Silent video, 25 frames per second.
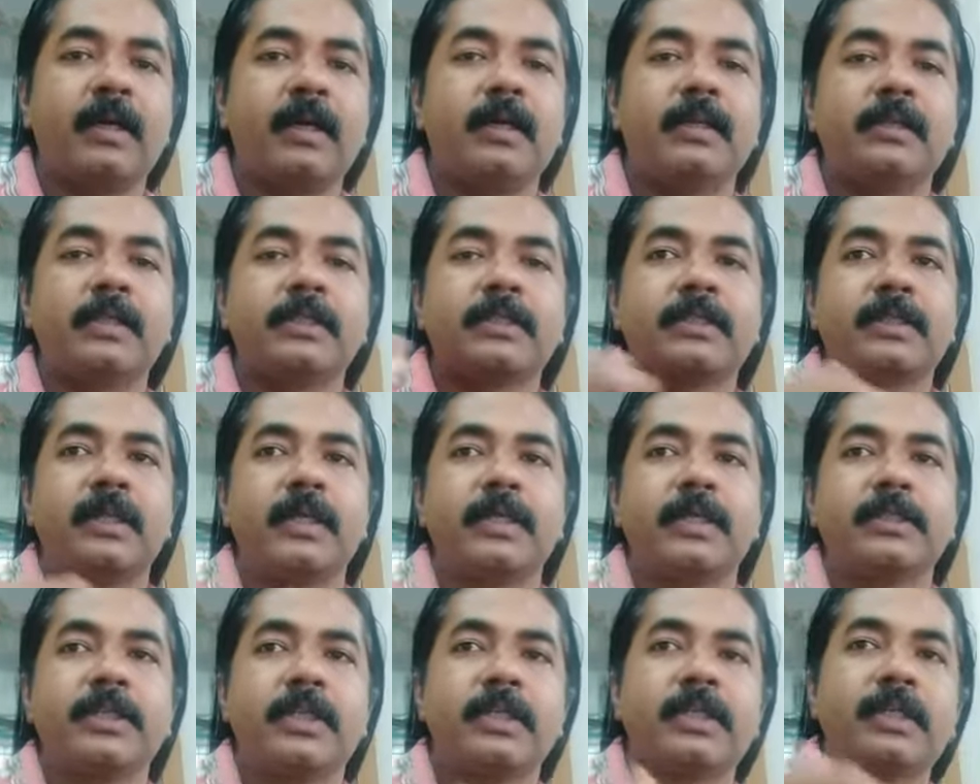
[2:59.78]
this
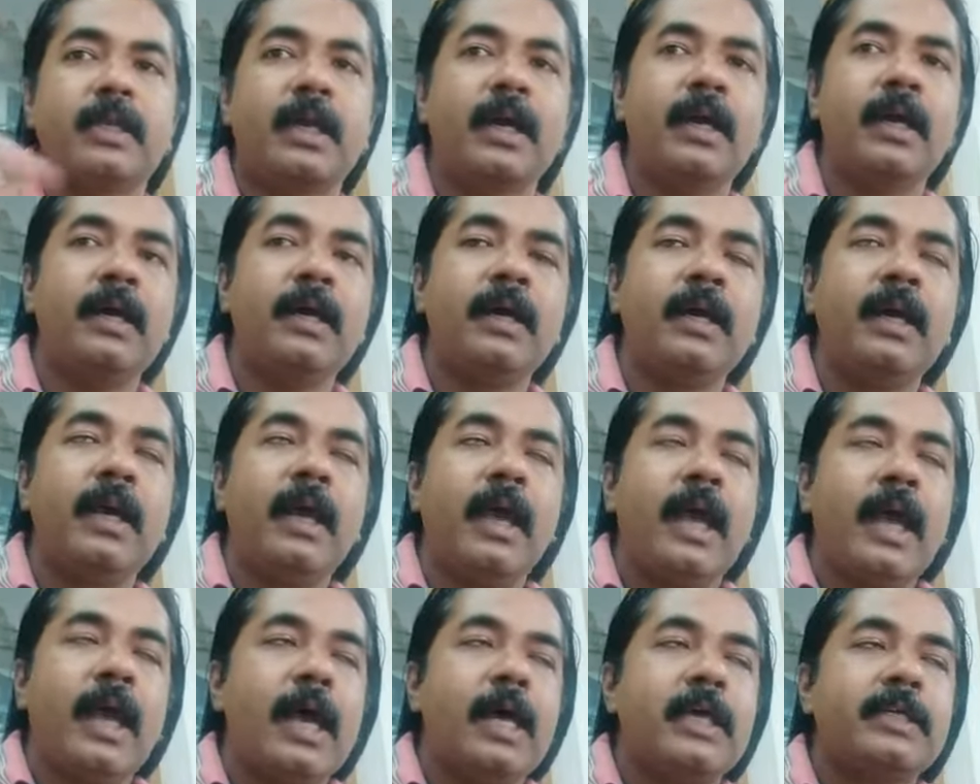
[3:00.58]
nakshatra
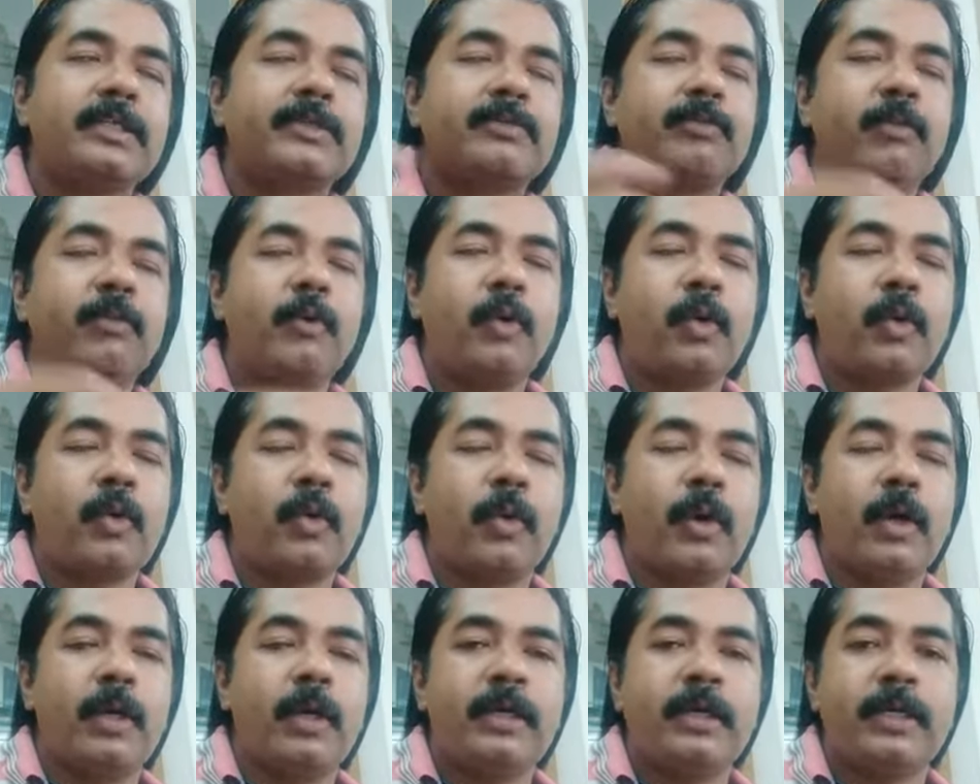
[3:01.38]
has more
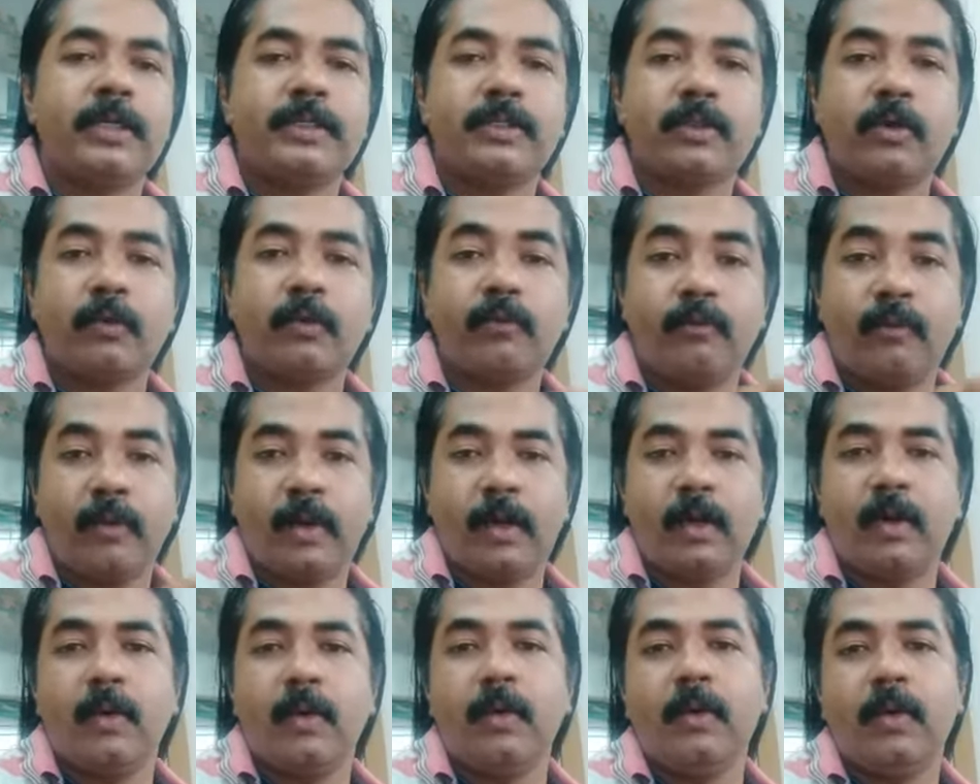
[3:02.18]
qualities of
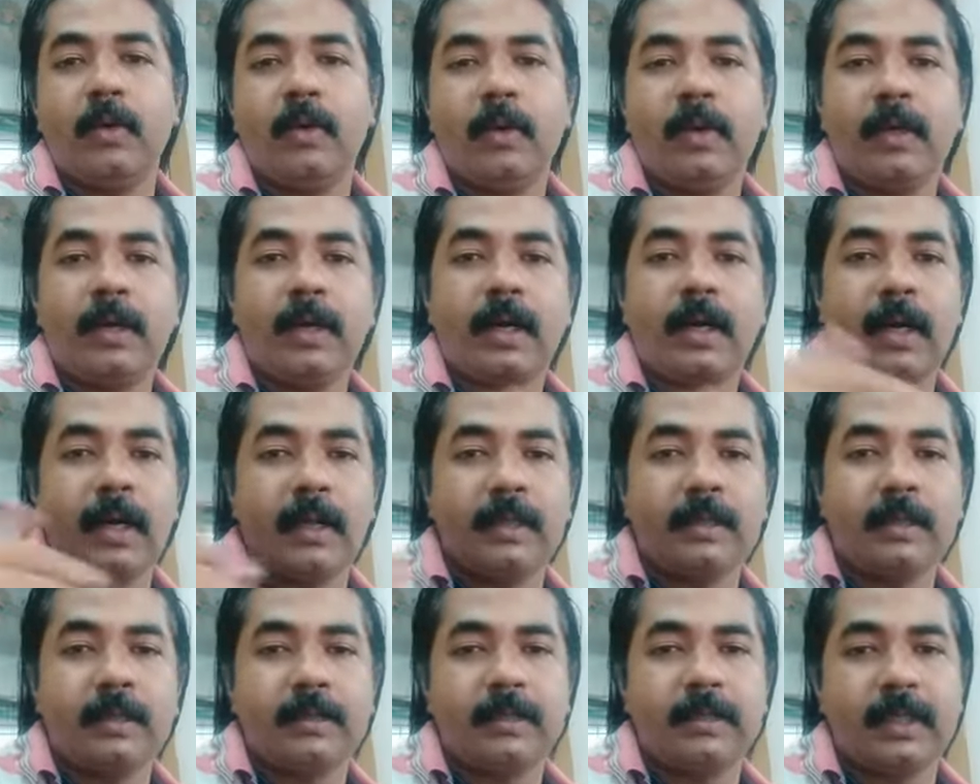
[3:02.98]
Virgo
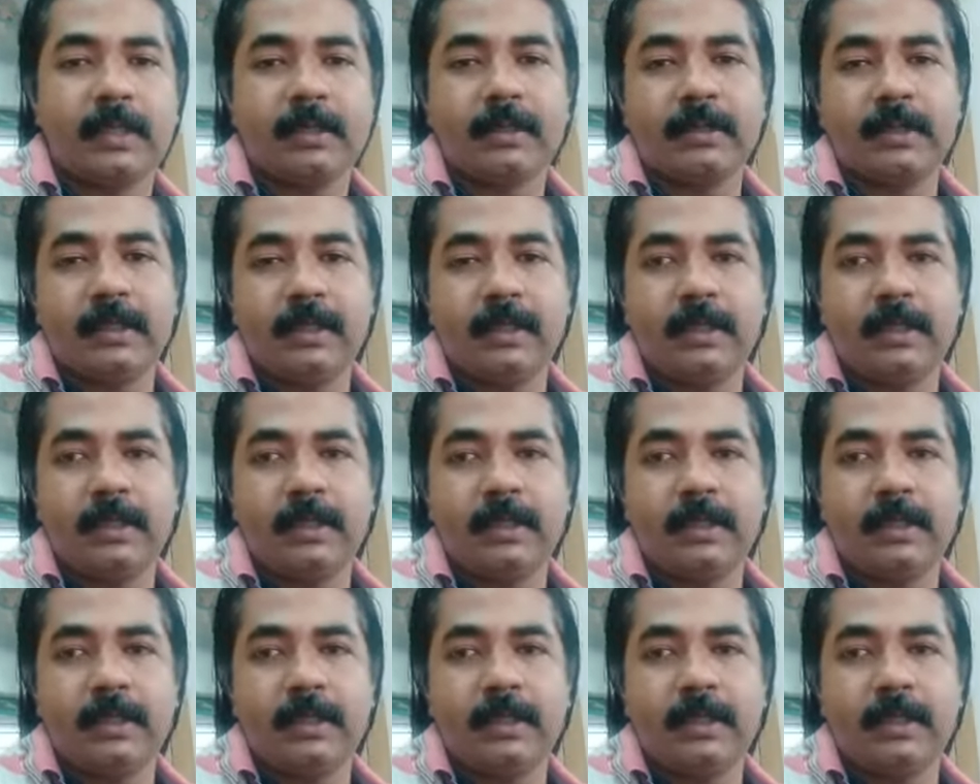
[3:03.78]
rather than the